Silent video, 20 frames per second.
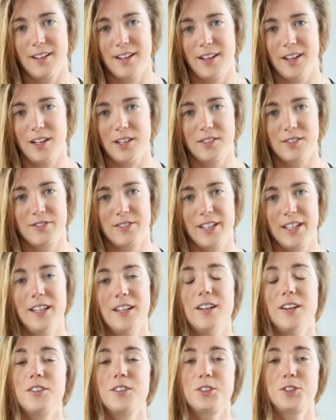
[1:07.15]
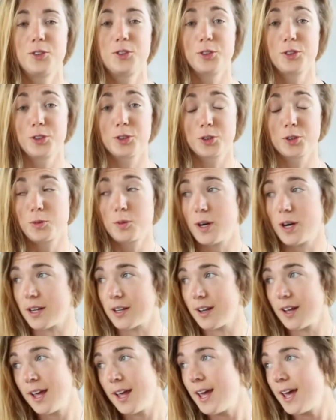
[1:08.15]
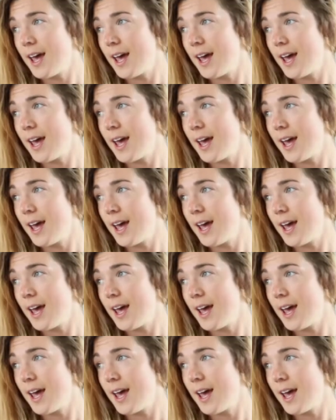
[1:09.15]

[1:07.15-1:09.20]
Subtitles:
a lot of kilos to your squat.